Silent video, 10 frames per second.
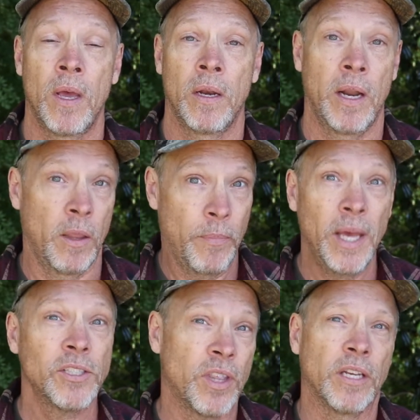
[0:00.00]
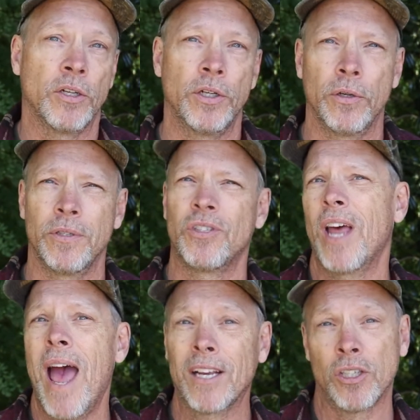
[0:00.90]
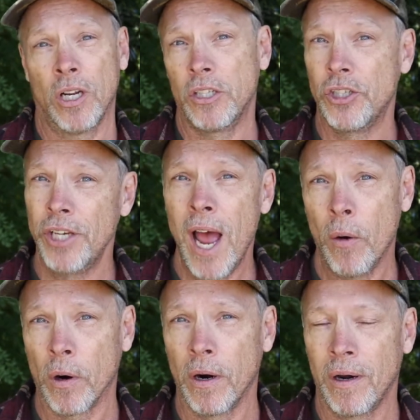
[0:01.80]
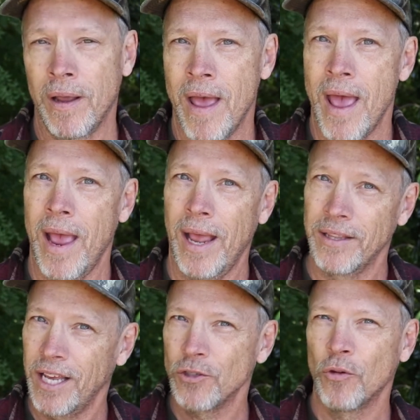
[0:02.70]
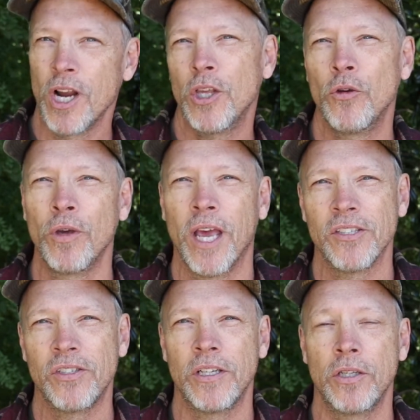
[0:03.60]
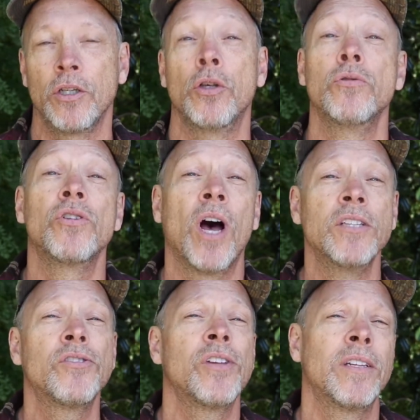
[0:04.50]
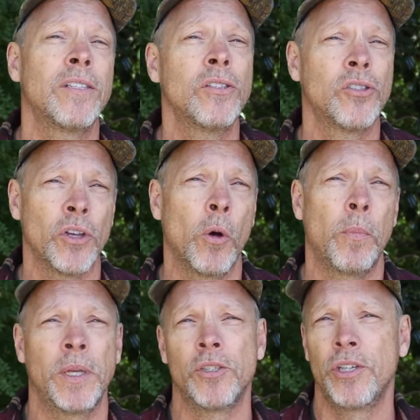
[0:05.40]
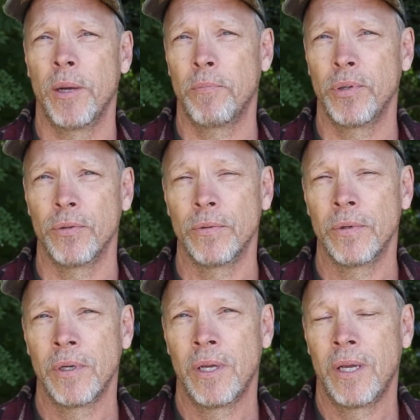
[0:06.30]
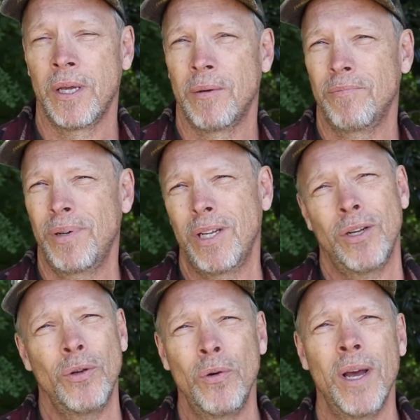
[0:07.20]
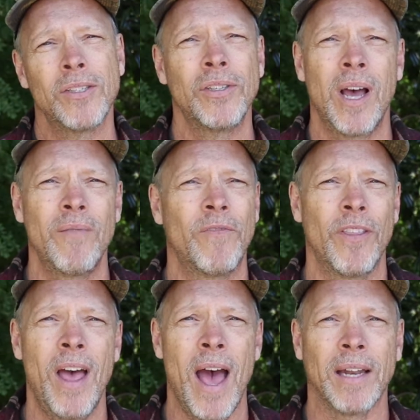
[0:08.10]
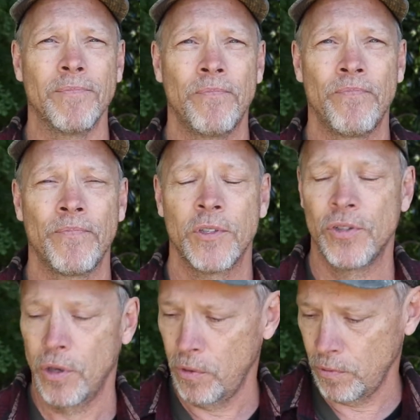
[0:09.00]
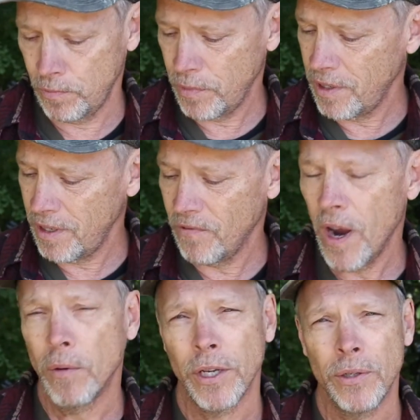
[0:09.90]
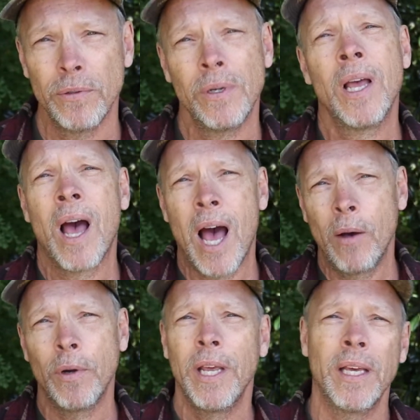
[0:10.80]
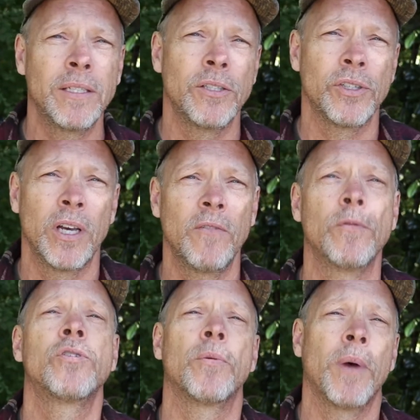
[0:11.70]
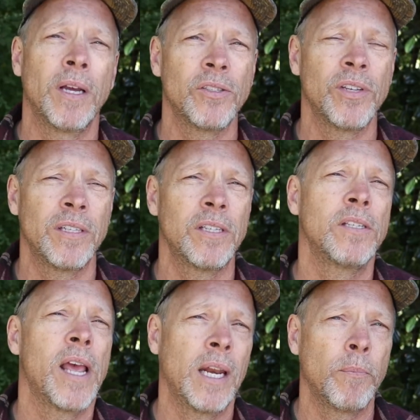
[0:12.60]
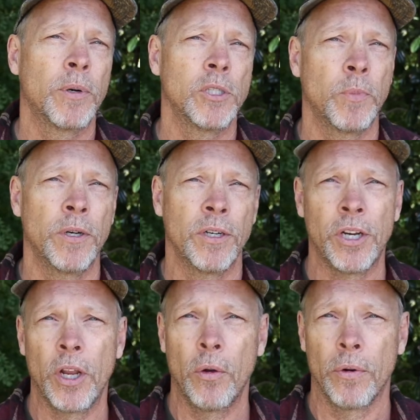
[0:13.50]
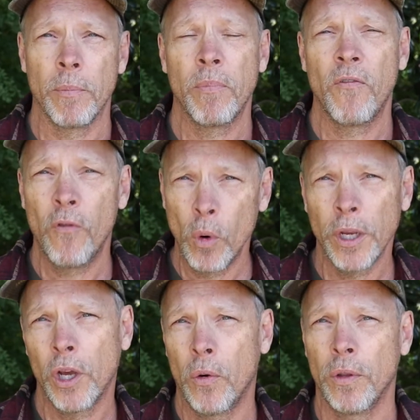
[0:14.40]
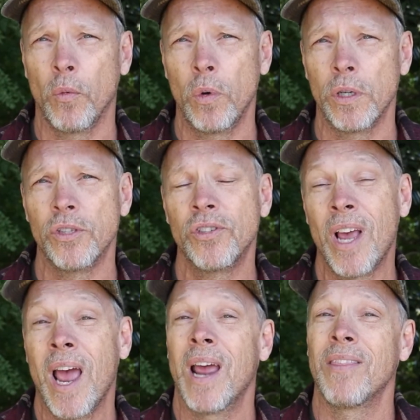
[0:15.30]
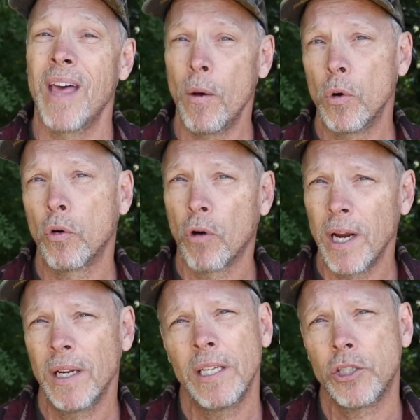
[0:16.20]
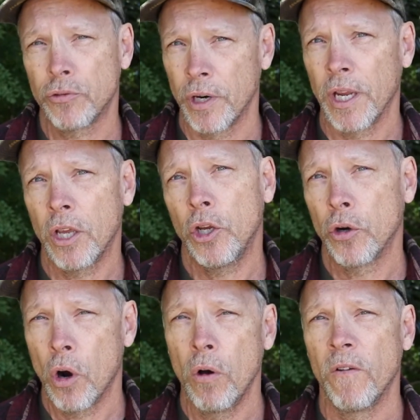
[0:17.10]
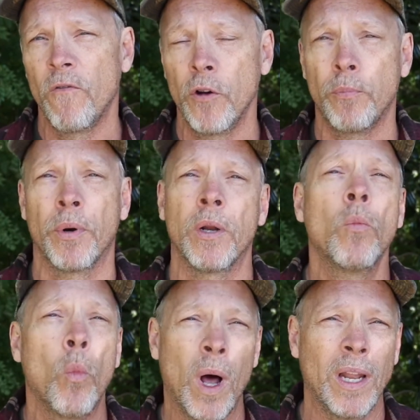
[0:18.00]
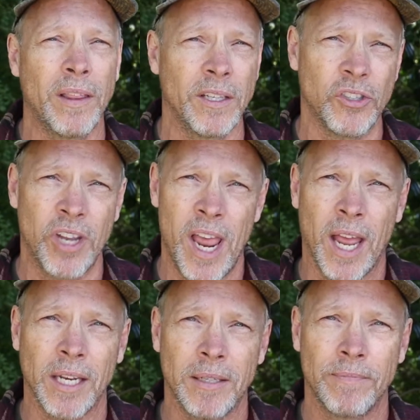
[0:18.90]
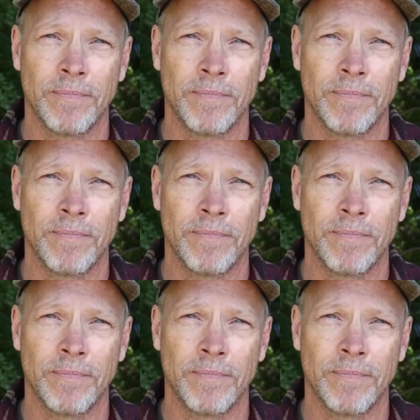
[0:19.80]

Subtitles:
Now, the best thing to do is to actually shower. And that's right, you guessed it, use unscented soap and shampoo. But who has time for that? So if I were you, I would hit yourself with some unscented antiperspirant deodorant before you go in the woods, and that will greatly shrink your odor footprint while in the stand.